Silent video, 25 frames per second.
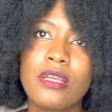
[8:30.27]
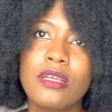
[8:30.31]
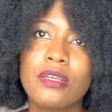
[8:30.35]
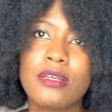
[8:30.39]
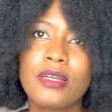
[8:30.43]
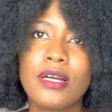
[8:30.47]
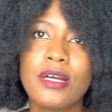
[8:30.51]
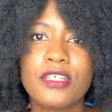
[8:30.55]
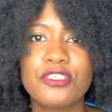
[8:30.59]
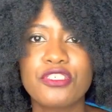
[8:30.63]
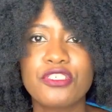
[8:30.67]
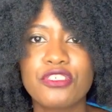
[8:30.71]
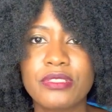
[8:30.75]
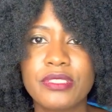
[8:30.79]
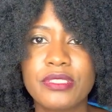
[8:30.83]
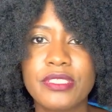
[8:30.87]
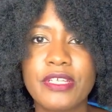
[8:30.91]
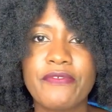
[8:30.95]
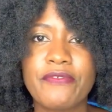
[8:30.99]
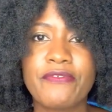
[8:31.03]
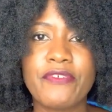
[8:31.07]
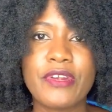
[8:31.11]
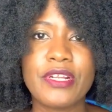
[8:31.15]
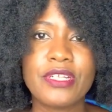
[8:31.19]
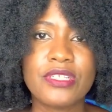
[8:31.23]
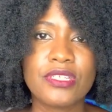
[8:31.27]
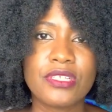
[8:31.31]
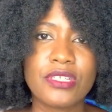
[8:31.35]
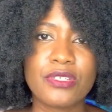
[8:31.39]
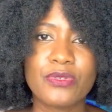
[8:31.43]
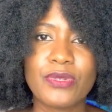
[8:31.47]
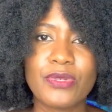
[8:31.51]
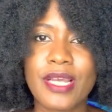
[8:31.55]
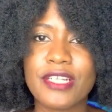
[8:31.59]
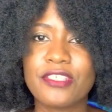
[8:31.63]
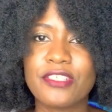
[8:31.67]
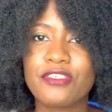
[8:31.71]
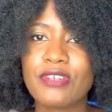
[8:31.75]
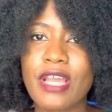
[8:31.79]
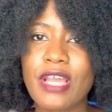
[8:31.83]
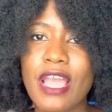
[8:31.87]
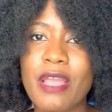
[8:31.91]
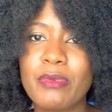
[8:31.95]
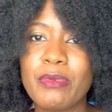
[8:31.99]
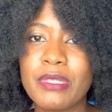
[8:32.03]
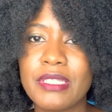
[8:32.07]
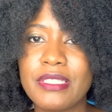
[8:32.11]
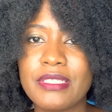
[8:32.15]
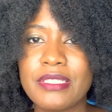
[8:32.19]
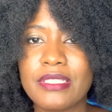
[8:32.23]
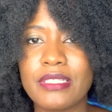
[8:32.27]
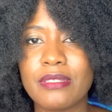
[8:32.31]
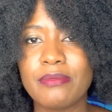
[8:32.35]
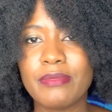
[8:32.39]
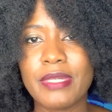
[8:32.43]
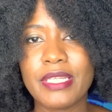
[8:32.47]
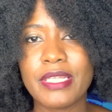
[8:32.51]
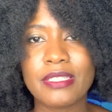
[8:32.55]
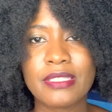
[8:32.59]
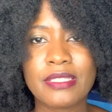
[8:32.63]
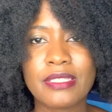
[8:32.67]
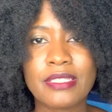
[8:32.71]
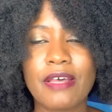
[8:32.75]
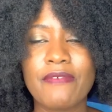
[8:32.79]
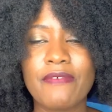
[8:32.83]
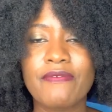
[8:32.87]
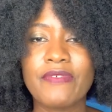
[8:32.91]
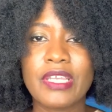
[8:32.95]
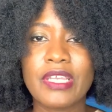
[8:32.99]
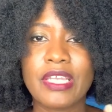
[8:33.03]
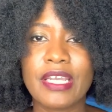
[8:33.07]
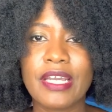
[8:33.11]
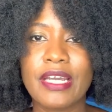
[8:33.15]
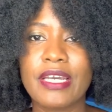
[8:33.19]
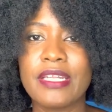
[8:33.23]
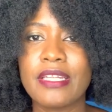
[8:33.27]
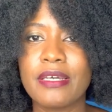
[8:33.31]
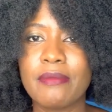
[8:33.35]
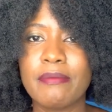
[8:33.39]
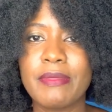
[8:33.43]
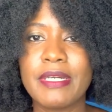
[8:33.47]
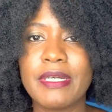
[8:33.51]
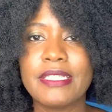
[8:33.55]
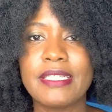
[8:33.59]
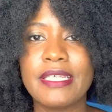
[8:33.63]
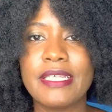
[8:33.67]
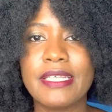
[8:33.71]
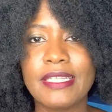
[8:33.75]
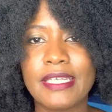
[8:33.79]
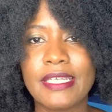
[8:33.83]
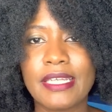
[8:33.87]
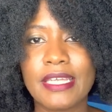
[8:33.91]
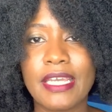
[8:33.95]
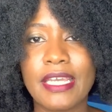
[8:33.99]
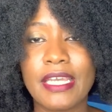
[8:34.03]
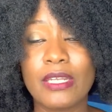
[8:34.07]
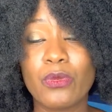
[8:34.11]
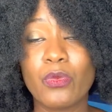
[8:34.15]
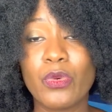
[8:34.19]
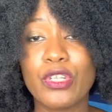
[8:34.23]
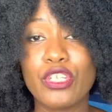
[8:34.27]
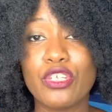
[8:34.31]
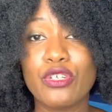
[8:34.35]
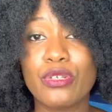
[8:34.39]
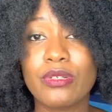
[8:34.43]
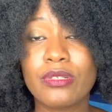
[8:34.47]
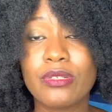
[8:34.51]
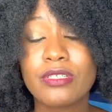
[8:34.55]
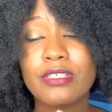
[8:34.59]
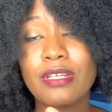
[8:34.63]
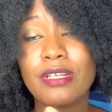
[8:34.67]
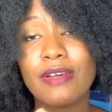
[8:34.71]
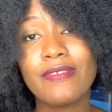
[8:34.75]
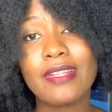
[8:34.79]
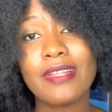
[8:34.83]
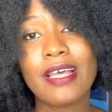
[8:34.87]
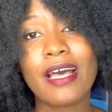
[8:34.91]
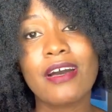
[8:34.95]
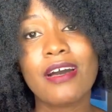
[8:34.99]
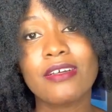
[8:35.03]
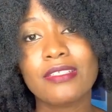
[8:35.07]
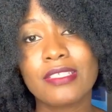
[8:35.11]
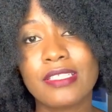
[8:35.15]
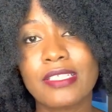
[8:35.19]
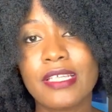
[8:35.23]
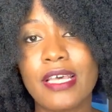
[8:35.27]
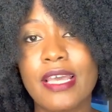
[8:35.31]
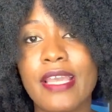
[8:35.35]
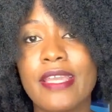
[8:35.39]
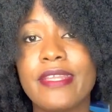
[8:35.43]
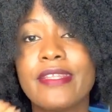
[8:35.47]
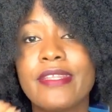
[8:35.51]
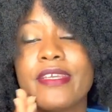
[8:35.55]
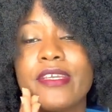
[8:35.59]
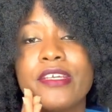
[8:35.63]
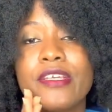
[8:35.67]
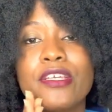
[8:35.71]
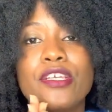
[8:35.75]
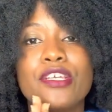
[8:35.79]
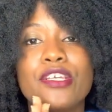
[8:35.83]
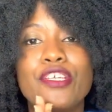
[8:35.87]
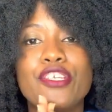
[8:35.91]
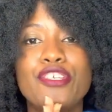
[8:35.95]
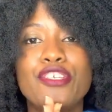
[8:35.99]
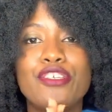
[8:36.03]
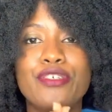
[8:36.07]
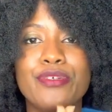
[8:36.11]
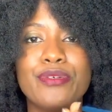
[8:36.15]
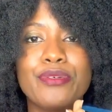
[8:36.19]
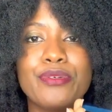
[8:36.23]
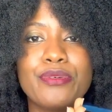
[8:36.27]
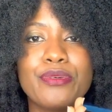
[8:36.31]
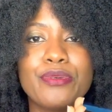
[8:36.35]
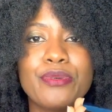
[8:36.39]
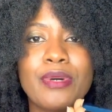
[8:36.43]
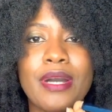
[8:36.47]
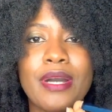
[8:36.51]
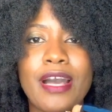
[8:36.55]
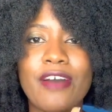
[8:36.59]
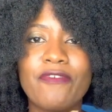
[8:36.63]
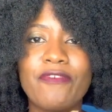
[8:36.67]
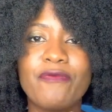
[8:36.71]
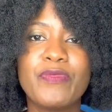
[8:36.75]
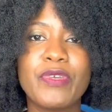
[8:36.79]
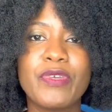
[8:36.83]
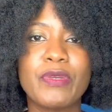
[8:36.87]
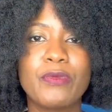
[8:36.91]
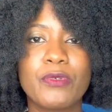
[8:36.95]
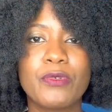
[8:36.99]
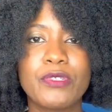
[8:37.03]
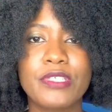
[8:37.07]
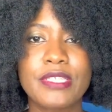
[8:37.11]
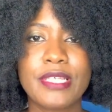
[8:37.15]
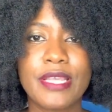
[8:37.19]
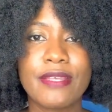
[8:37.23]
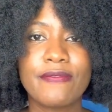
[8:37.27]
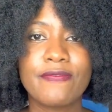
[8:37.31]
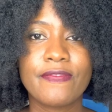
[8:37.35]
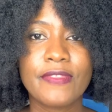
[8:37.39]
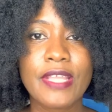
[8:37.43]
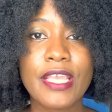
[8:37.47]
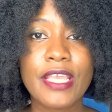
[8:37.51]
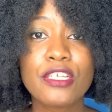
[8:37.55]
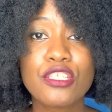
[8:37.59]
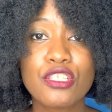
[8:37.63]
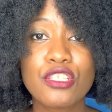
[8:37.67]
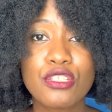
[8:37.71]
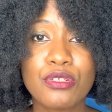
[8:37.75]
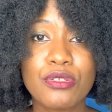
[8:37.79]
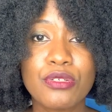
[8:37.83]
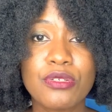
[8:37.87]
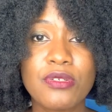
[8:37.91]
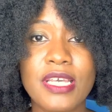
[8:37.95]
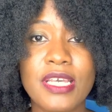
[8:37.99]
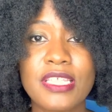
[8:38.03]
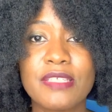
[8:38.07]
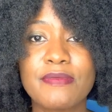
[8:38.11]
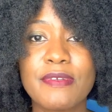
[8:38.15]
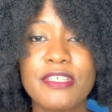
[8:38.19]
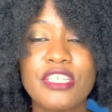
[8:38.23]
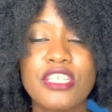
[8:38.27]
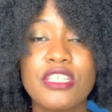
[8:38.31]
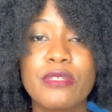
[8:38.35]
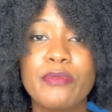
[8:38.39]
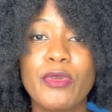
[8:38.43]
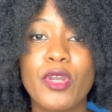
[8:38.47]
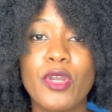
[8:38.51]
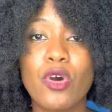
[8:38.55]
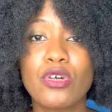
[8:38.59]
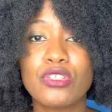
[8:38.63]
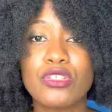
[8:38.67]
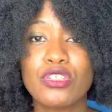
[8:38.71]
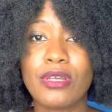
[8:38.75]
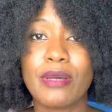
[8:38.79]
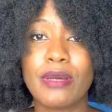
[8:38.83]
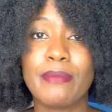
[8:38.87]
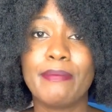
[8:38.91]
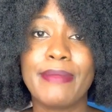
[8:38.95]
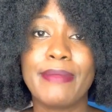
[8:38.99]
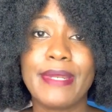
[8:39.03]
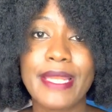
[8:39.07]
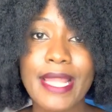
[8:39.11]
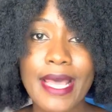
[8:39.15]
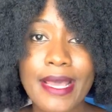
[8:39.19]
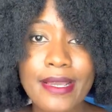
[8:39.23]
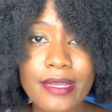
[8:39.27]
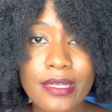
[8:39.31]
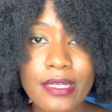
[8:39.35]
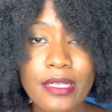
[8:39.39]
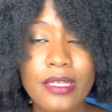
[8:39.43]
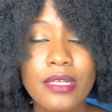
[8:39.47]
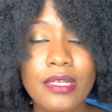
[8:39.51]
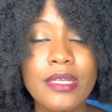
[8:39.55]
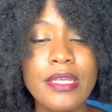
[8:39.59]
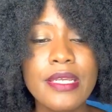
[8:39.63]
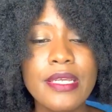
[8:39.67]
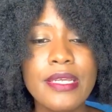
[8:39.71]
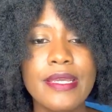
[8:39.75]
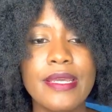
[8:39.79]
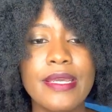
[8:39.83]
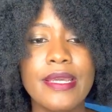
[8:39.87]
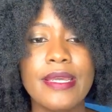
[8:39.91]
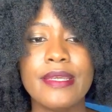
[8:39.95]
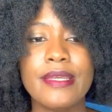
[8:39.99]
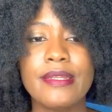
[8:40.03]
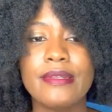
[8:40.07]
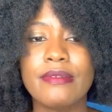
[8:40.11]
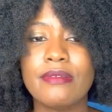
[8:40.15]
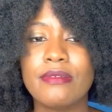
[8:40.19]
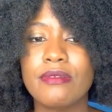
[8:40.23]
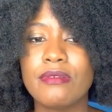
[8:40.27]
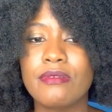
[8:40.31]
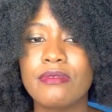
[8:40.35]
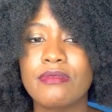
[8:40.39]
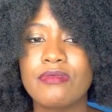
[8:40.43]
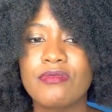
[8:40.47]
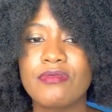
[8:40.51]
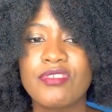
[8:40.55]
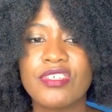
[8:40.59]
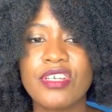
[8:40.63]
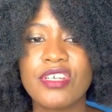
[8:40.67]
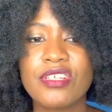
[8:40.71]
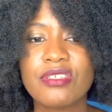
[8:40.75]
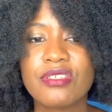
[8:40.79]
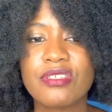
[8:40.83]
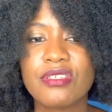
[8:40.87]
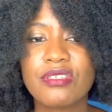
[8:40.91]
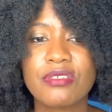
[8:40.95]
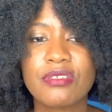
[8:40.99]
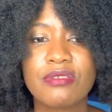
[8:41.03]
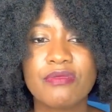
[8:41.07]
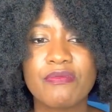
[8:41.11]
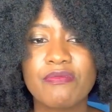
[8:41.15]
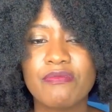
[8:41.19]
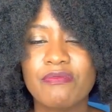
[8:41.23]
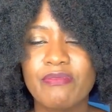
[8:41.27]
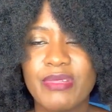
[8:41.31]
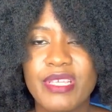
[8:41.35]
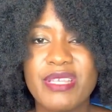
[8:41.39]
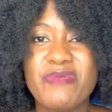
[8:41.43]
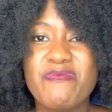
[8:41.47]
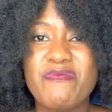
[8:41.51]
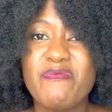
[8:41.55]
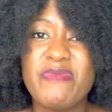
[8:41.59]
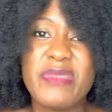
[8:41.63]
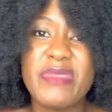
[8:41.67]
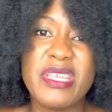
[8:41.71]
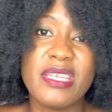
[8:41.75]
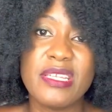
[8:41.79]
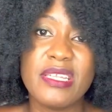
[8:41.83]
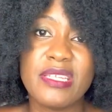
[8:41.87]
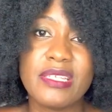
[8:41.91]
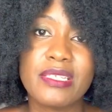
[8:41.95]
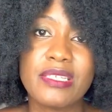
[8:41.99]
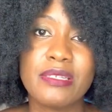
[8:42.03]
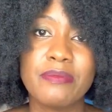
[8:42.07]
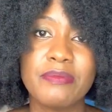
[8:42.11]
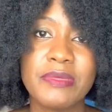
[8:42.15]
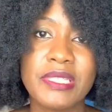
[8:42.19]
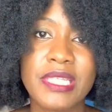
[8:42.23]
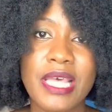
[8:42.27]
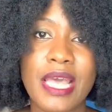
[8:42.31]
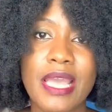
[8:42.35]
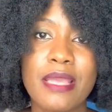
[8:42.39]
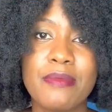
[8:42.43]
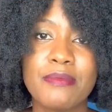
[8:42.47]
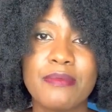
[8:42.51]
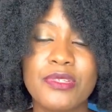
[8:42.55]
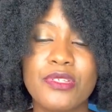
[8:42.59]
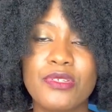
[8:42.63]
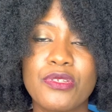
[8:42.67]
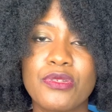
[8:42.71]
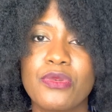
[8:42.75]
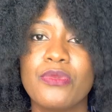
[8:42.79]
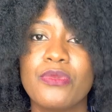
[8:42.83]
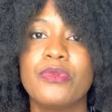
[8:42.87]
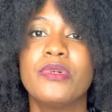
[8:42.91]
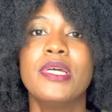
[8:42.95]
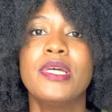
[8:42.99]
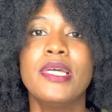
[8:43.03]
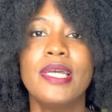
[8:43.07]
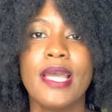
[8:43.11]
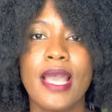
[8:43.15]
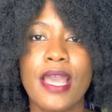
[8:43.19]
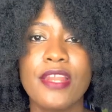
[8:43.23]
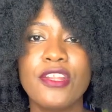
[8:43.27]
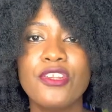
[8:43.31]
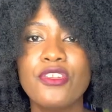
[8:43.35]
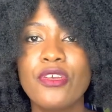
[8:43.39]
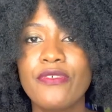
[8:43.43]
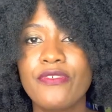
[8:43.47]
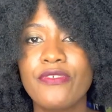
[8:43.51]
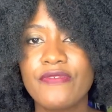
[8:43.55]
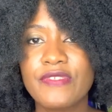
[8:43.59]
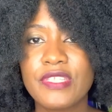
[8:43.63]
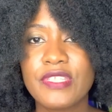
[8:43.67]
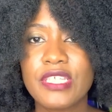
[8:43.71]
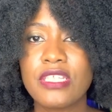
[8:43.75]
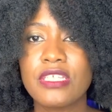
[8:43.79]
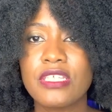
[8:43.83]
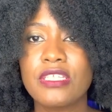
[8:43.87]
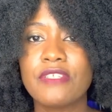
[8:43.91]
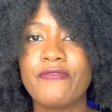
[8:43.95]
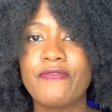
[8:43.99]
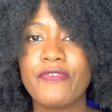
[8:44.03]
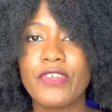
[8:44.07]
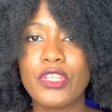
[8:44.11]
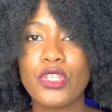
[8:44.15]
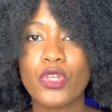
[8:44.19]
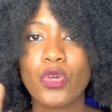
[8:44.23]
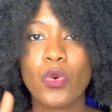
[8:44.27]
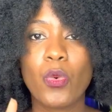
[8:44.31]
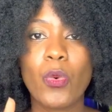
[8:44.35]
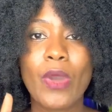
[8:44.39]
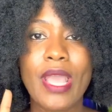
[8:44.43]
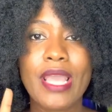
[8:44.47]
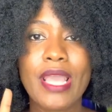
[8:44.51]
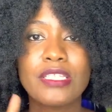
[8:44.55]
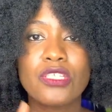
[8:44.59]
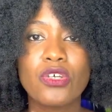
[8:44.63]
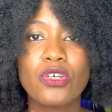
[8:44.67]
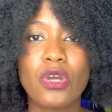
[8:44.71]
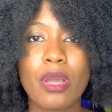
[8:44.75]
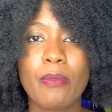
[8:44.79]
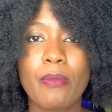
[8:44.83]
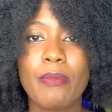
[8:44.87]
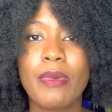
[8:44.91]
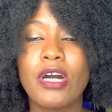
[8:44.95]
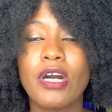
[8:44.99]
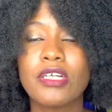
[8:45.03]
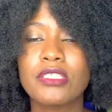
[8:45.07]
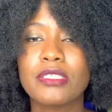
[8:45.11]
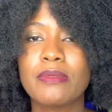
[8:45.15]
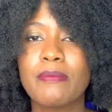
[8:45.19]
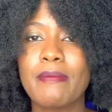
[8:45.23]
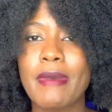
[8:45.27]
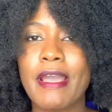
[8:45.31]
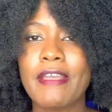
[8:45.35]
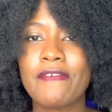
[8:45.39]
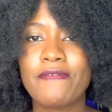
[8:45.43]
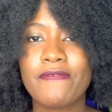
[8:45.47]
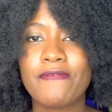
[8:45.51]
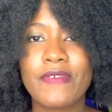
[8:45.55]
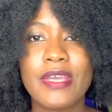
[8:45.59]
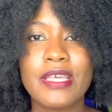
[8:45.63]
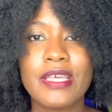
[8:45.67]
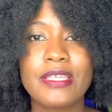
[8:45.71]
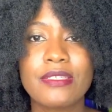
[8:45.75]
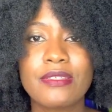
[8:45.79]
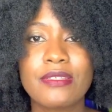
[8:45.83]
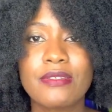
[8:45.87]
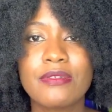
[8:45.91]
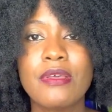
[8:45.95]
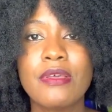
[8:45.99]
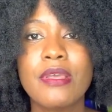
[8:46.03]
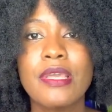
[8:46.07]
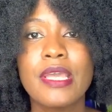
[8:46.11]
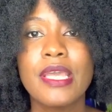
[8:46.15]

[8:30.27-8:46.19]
cultural differences. We had tribalism and stuff in Ghana. But then again, when you travel outside, you have people saying things to you, especially because you are black, and just be mean sometimes, you know. I don't know if you've seen this video where I talk about my first